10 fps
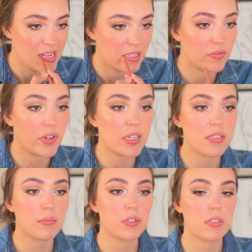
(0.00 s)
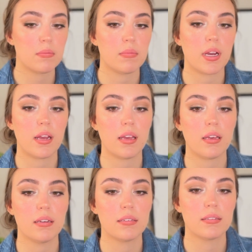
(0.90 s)
Very similar to
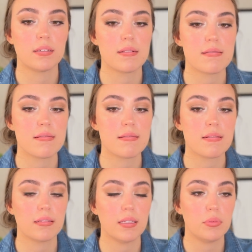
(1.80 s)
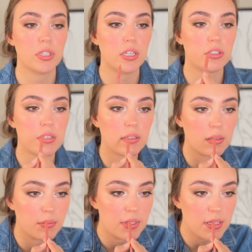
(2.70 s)
my lip shade, just a
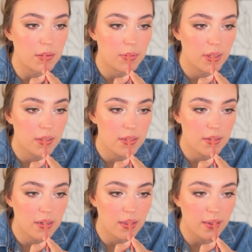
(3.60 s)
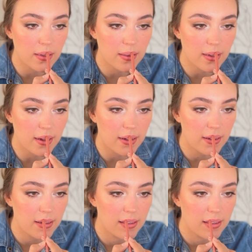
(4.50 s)
little bit deeper, so I like that.